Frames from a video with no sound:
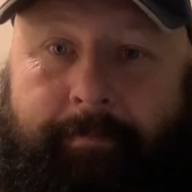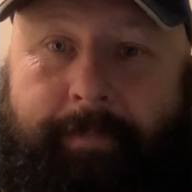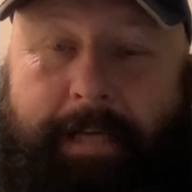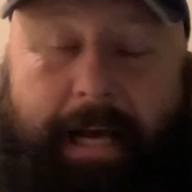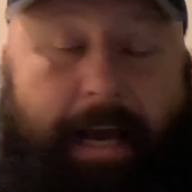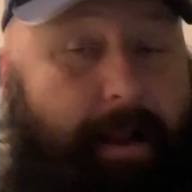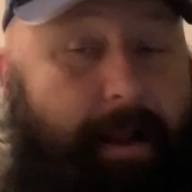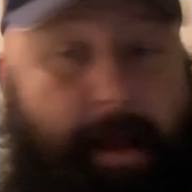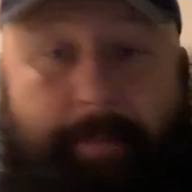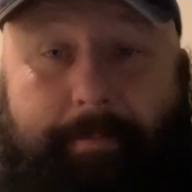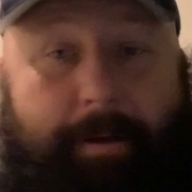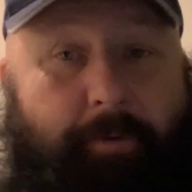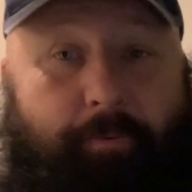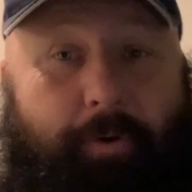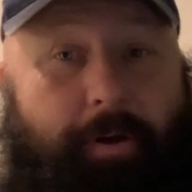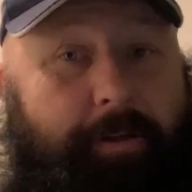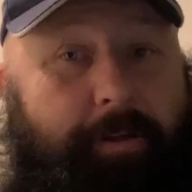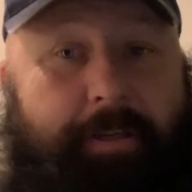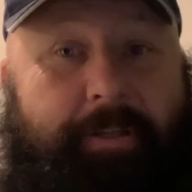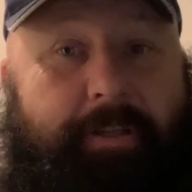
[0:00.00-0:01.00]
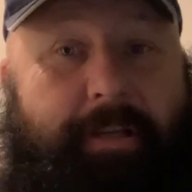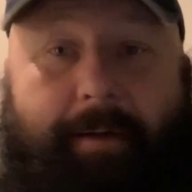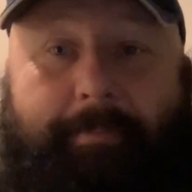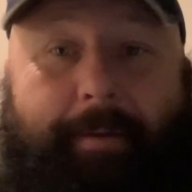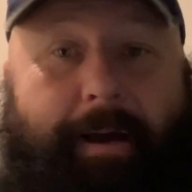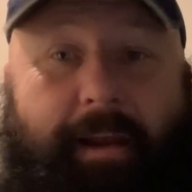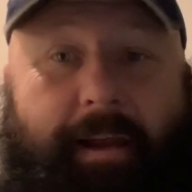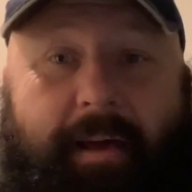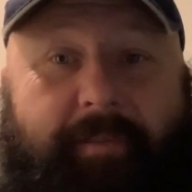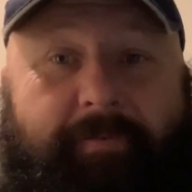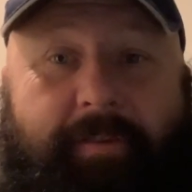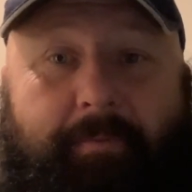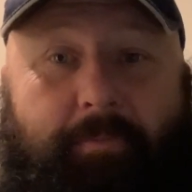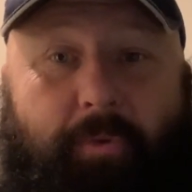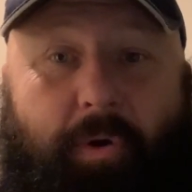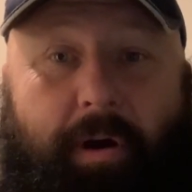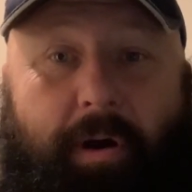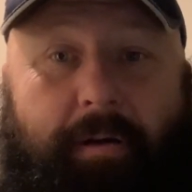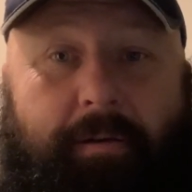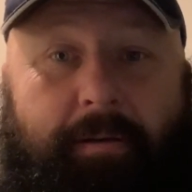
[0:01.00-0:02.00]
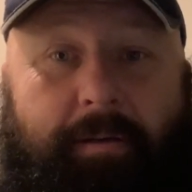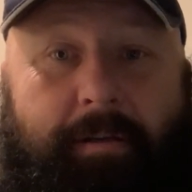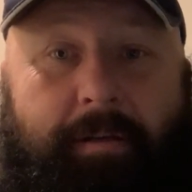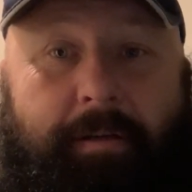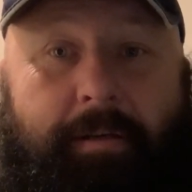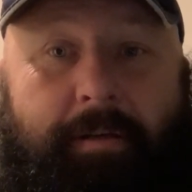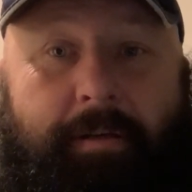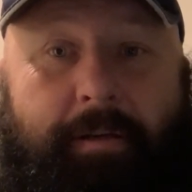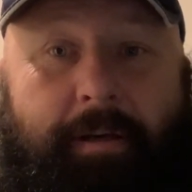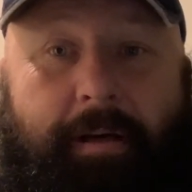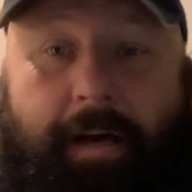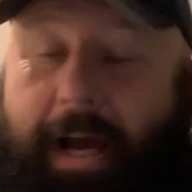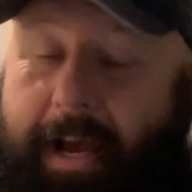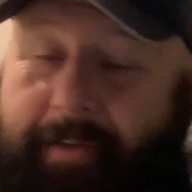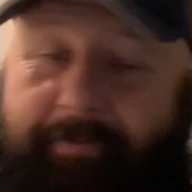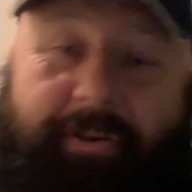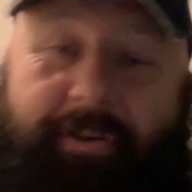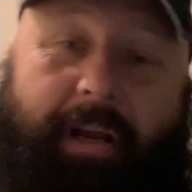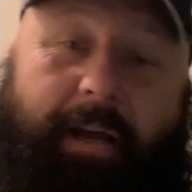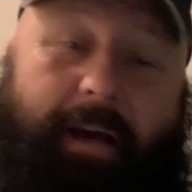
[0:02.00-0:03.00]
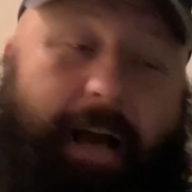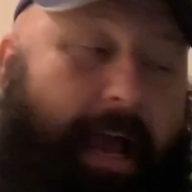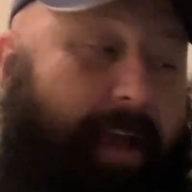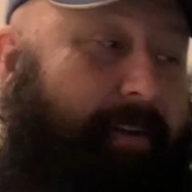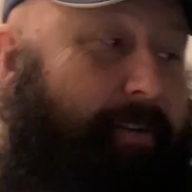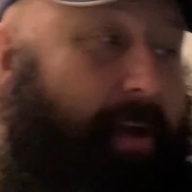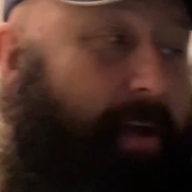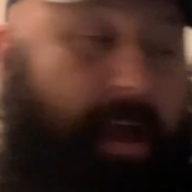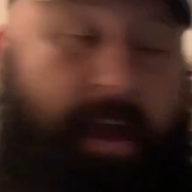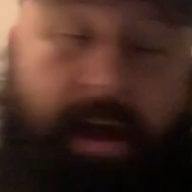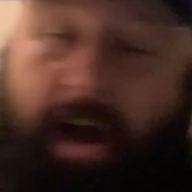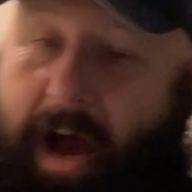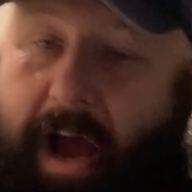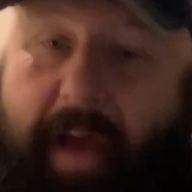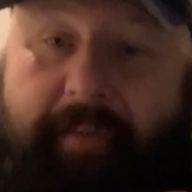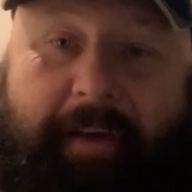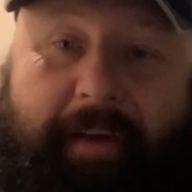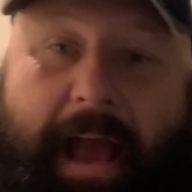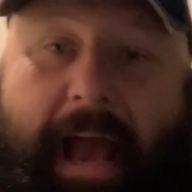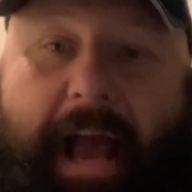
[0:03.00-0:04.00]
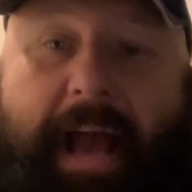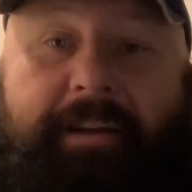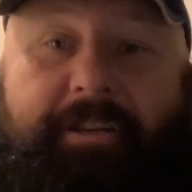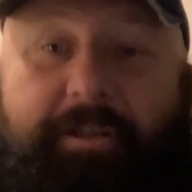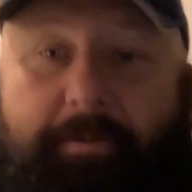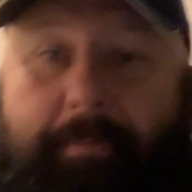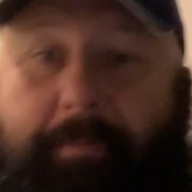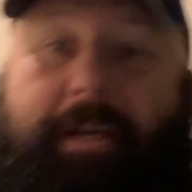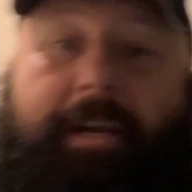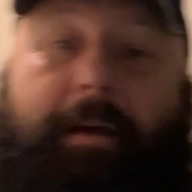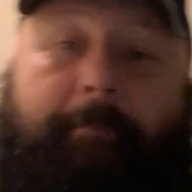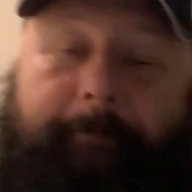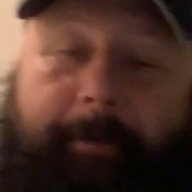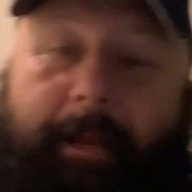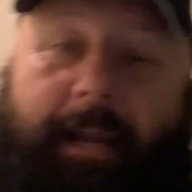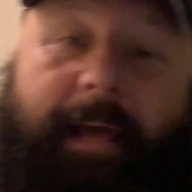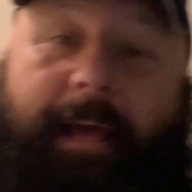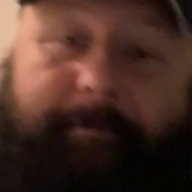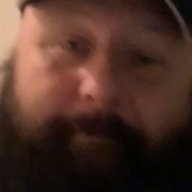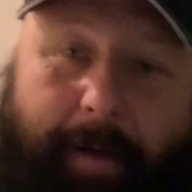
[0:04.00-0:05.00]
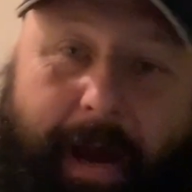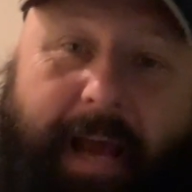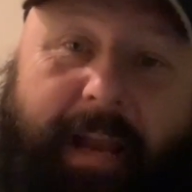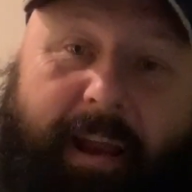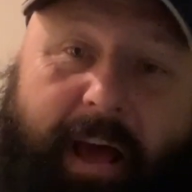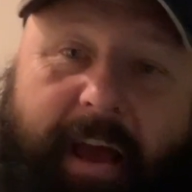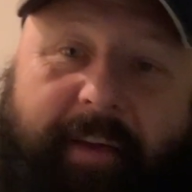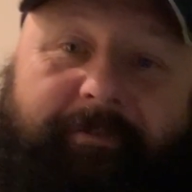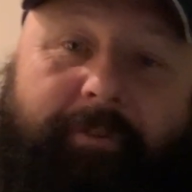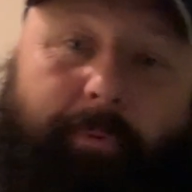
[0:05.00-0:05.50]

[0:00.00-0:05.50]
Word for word: I, I'm not willing to stop my life anymore. I, I, I've had to manipulate my life